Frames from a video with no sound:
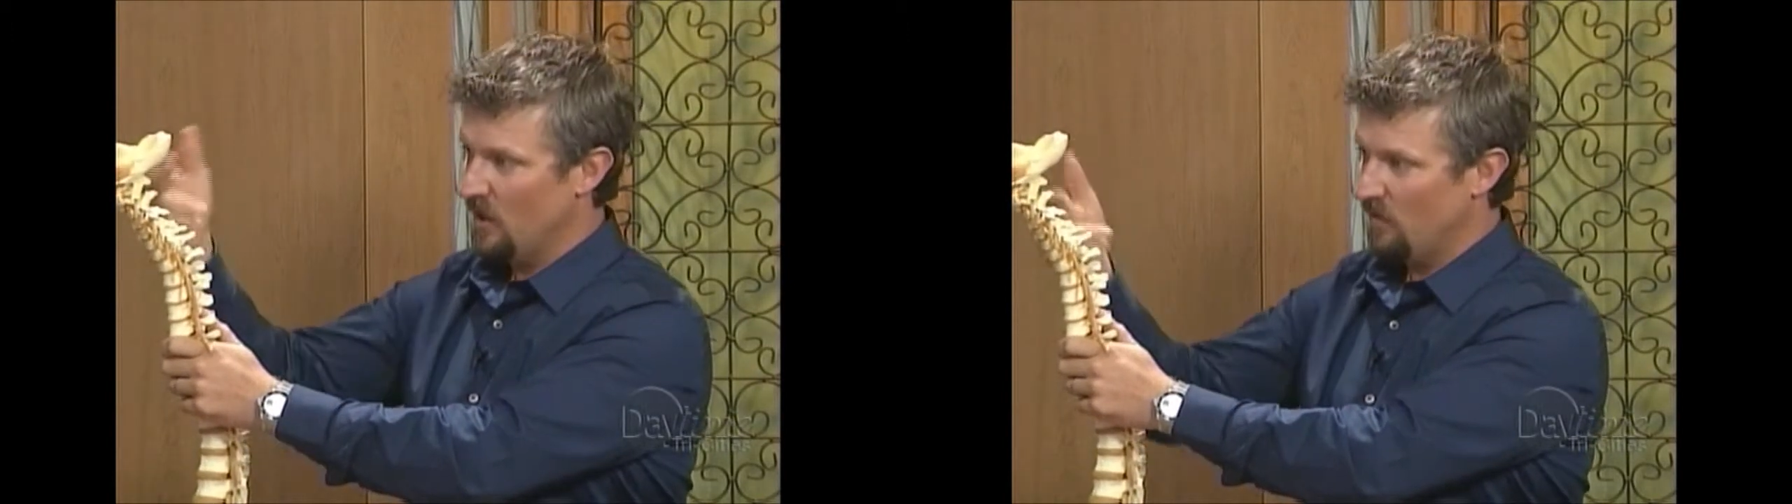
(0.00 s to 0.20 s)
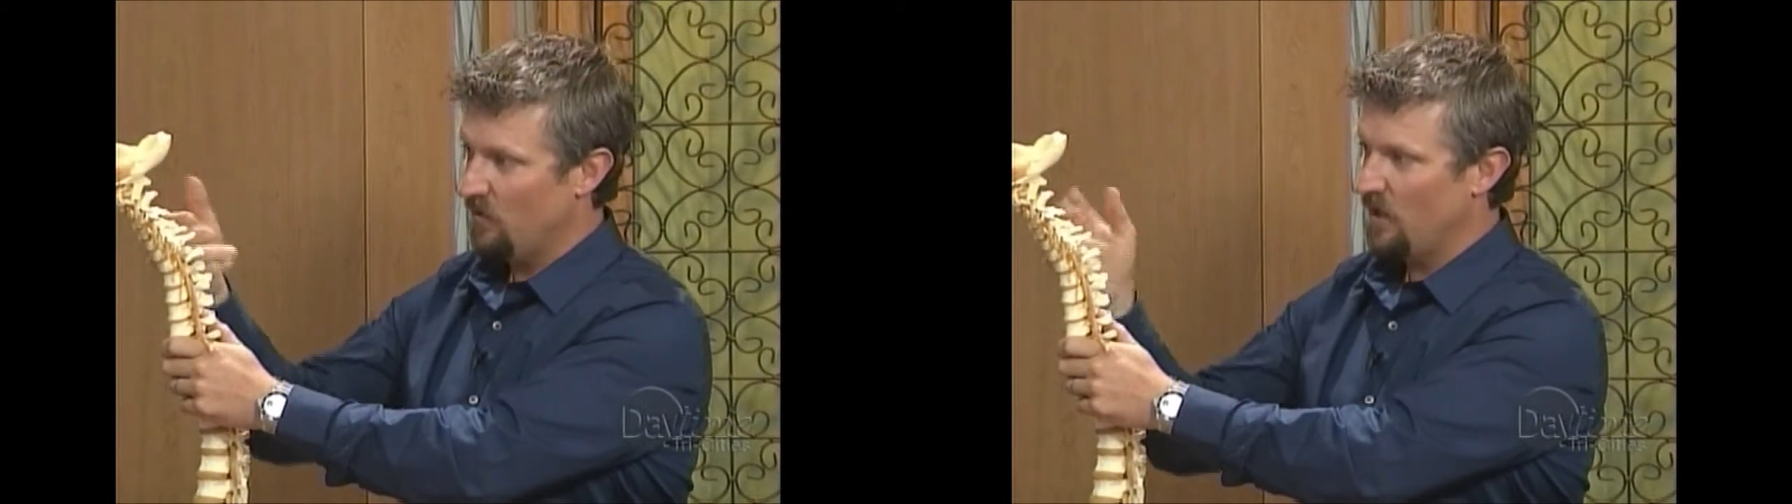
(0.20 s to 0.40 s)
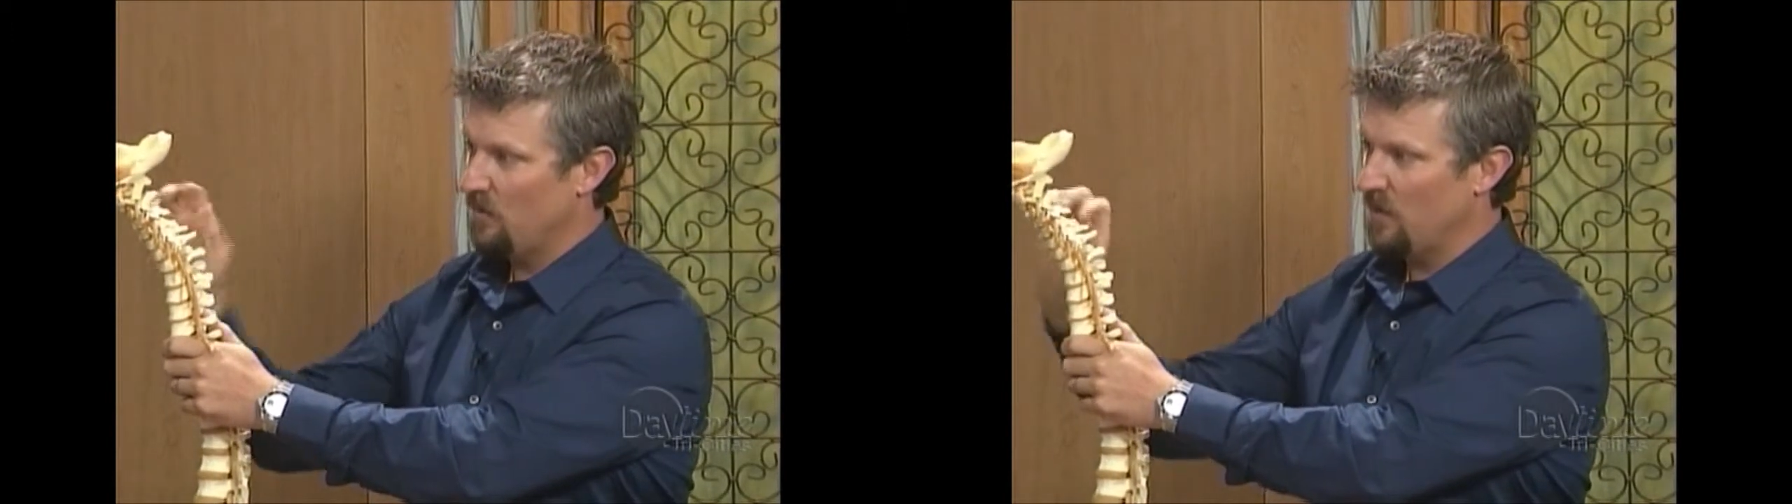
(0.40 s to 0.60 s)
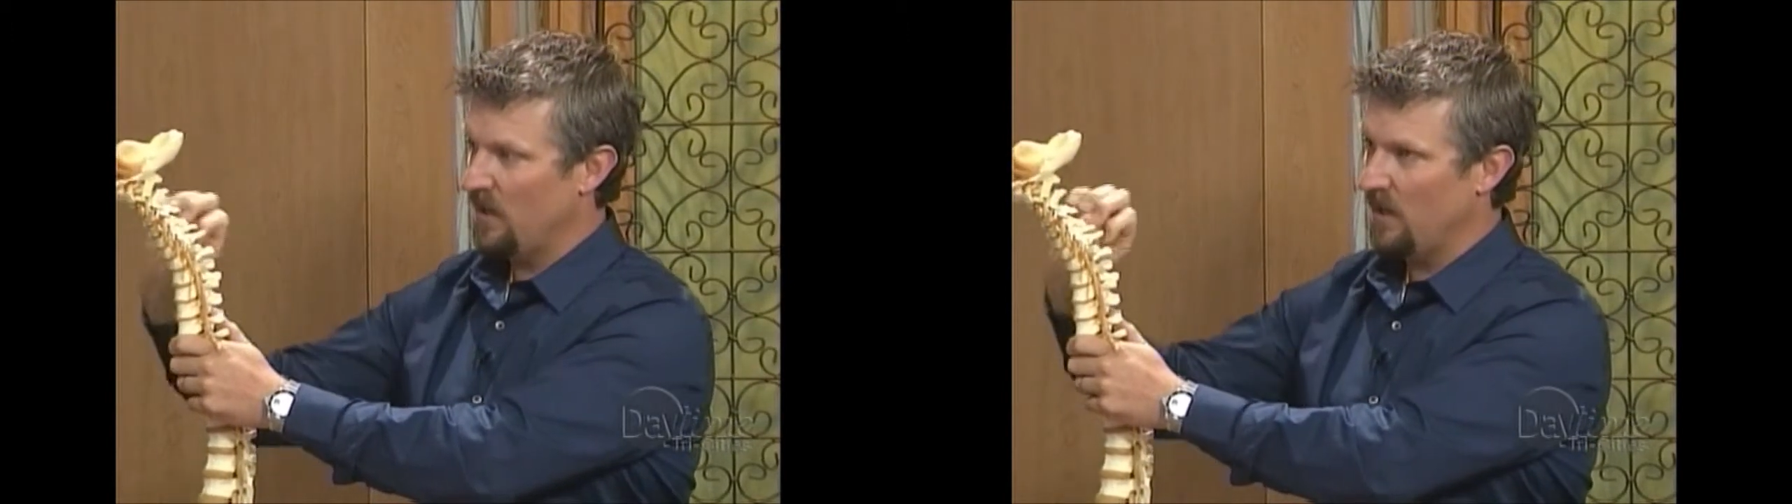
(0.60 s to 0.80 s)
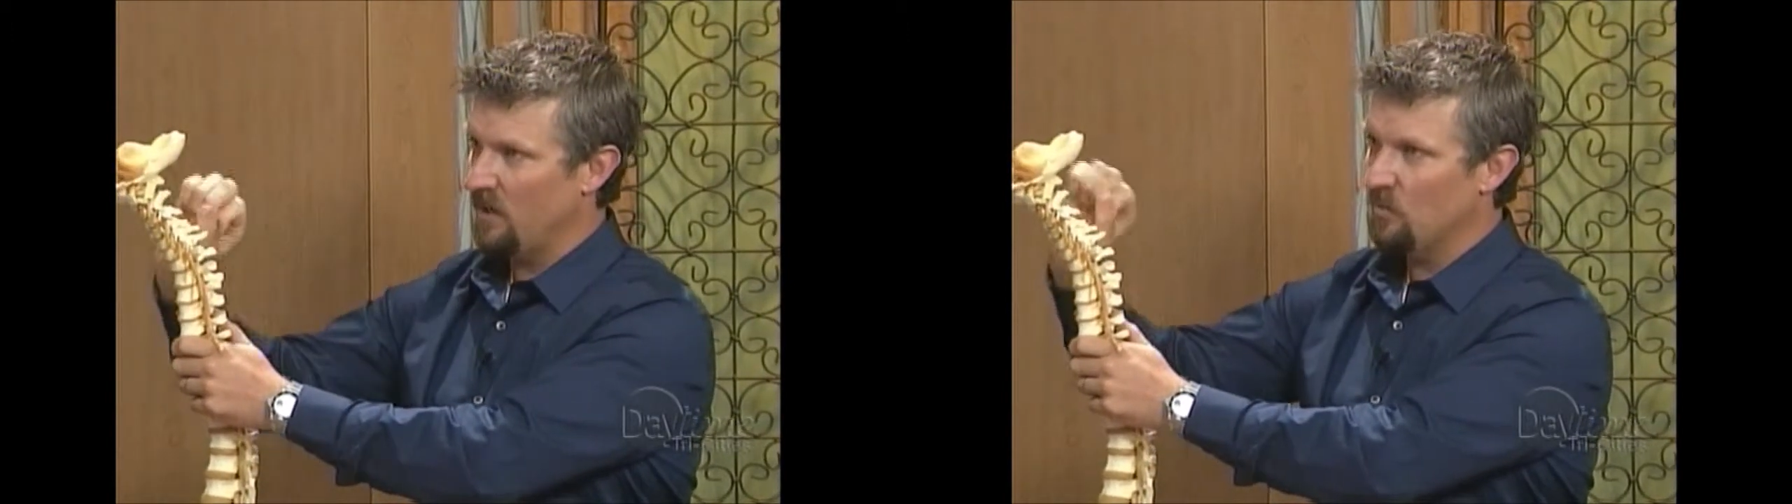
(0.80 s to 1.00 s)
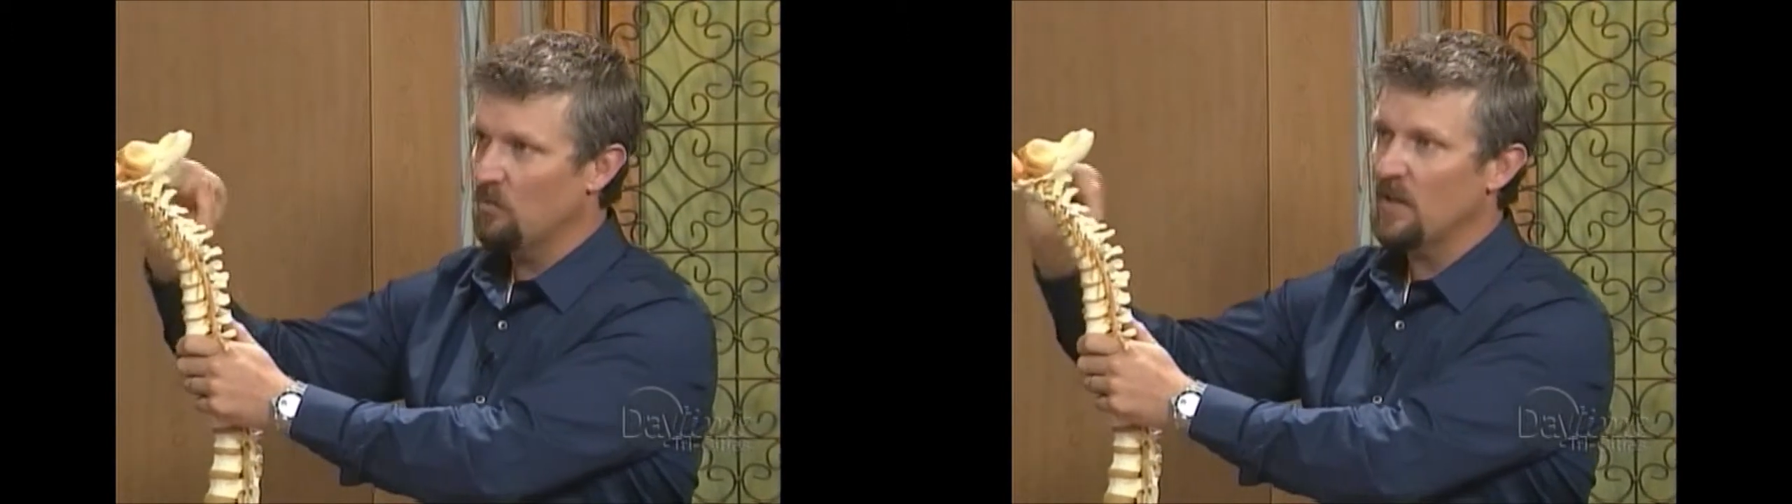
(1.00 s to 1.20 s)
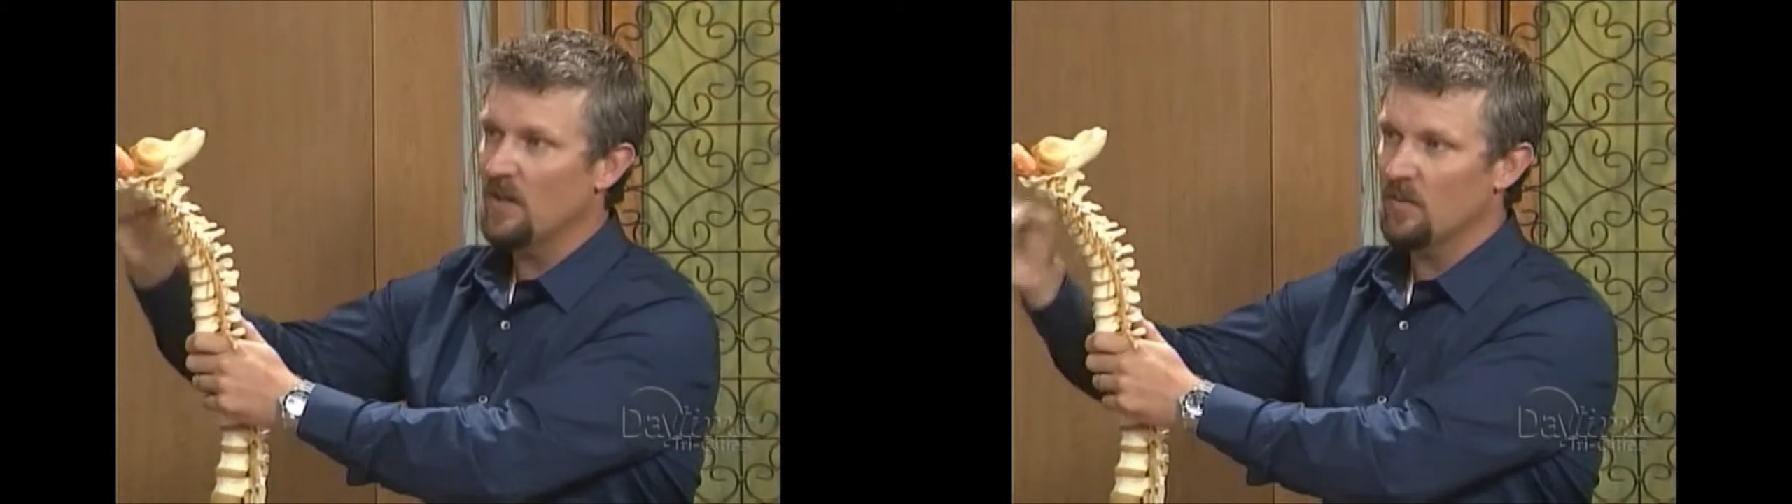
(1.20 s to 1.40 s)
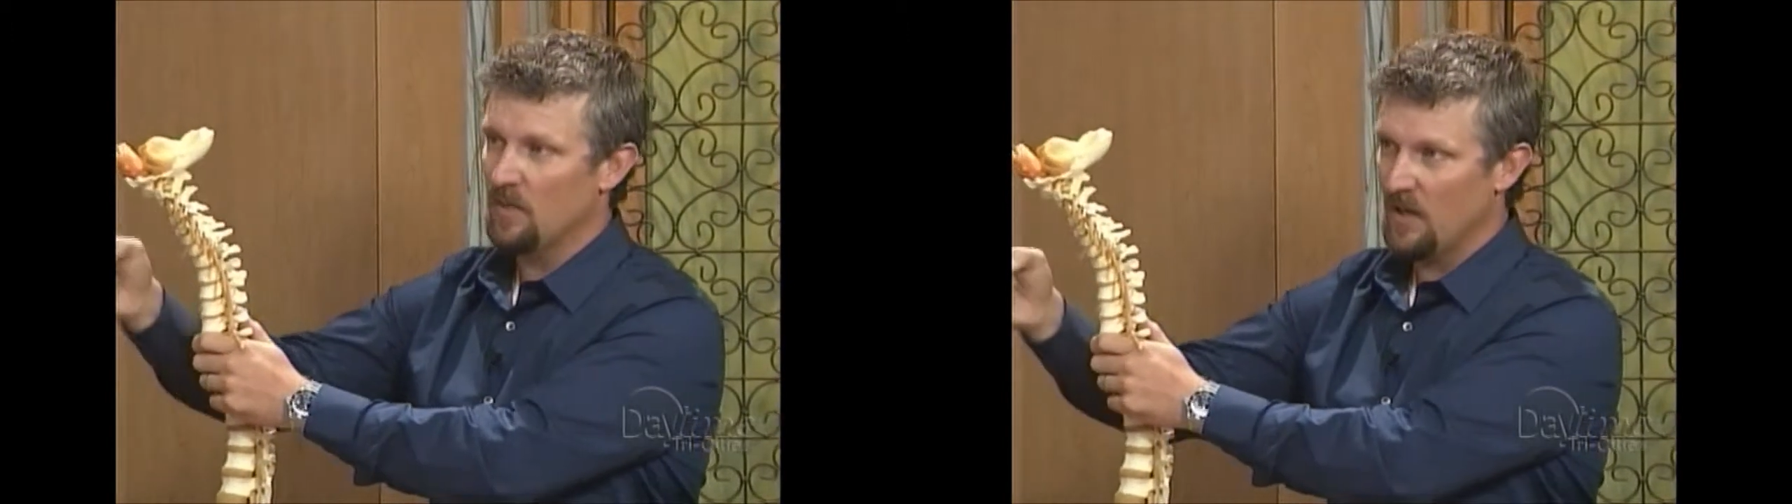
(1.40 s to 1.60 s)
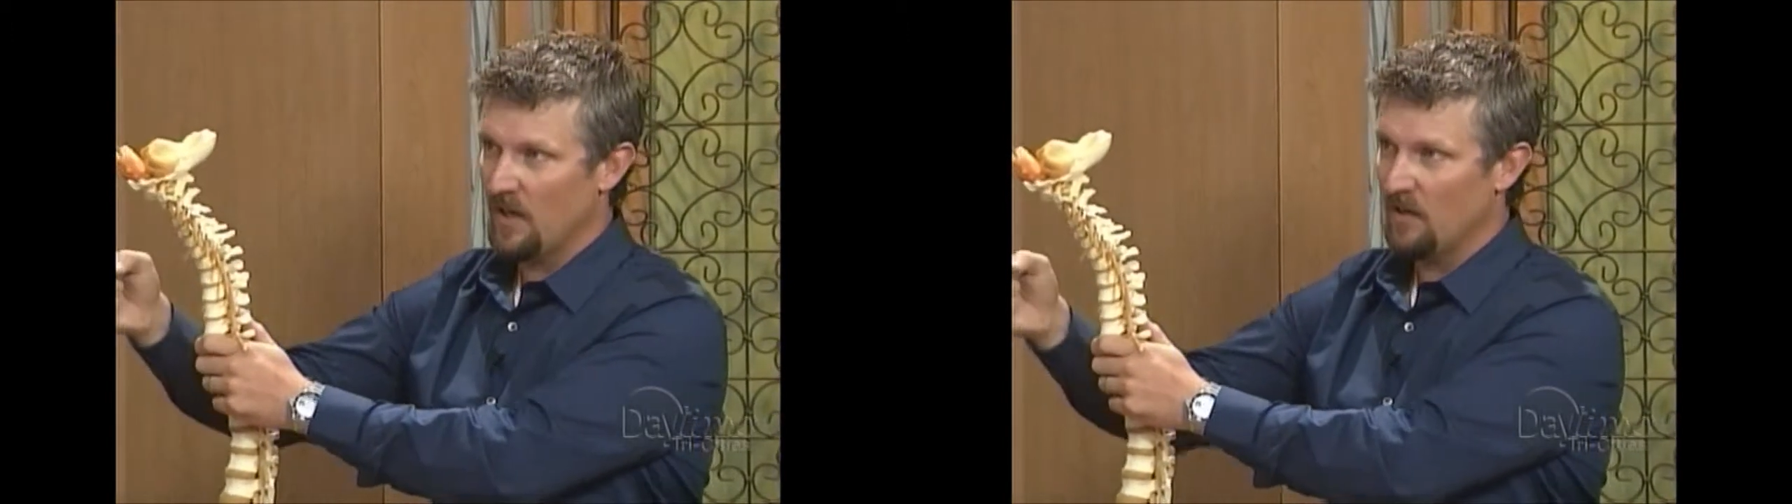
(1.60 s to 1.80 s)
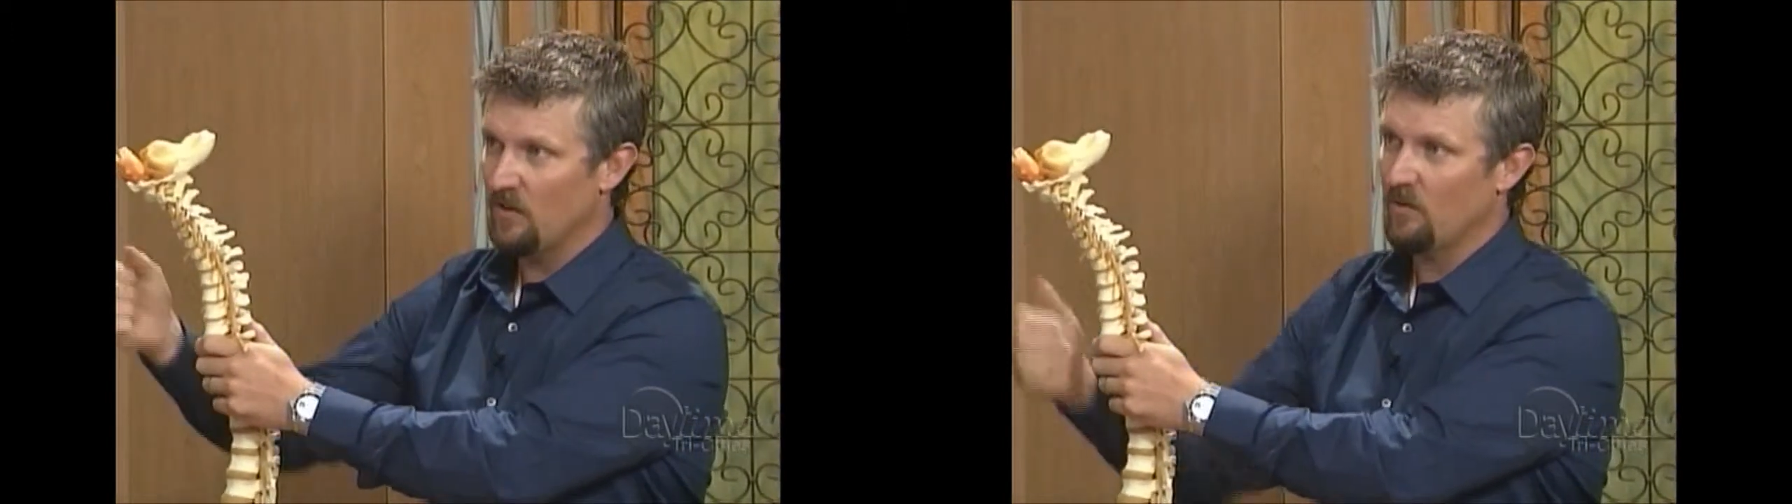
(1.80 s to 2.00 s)
If you had a banana and you bent the
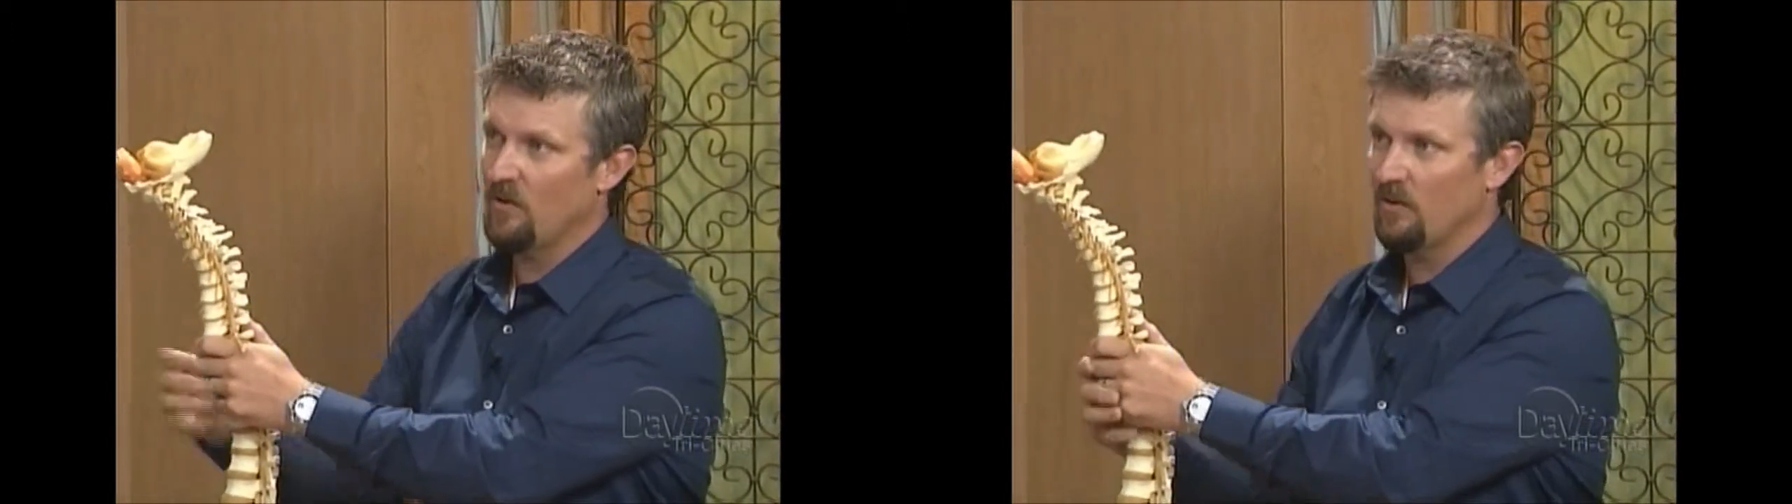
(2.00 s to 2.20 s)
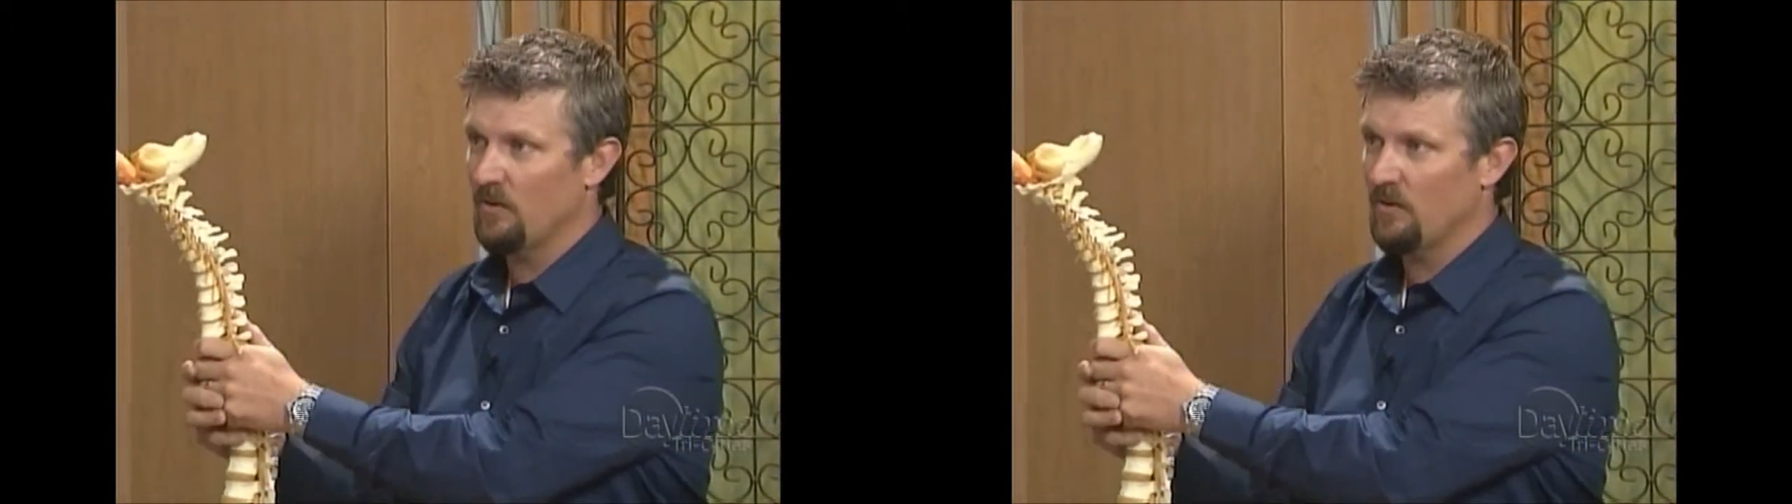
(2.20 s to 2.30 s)
banana in the wrong